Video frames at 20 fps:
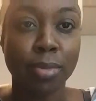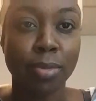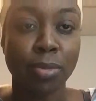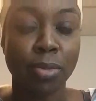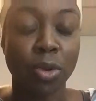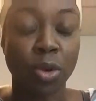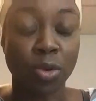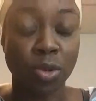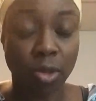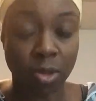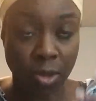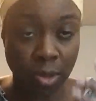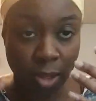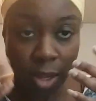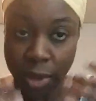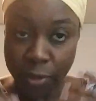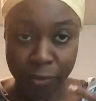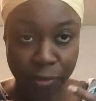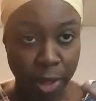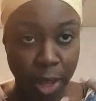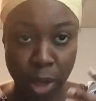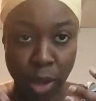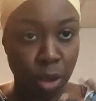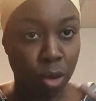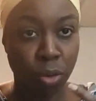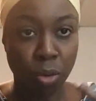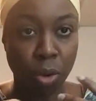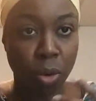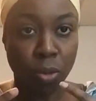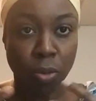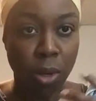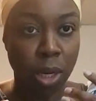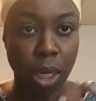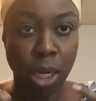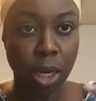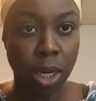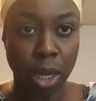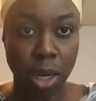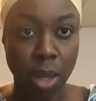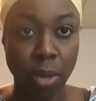So it's the stuff that you don't
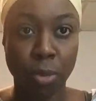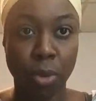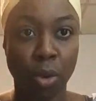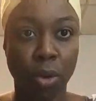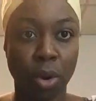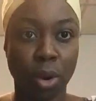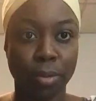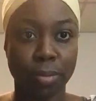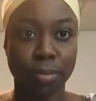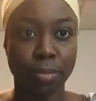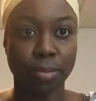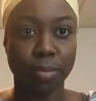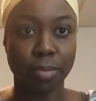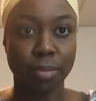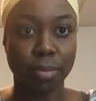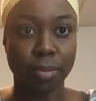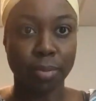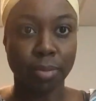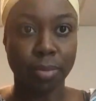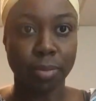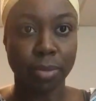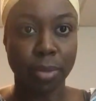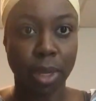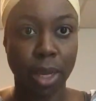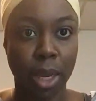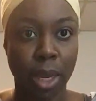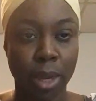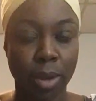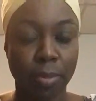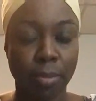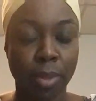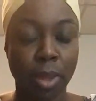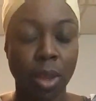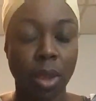need anymore. Okay.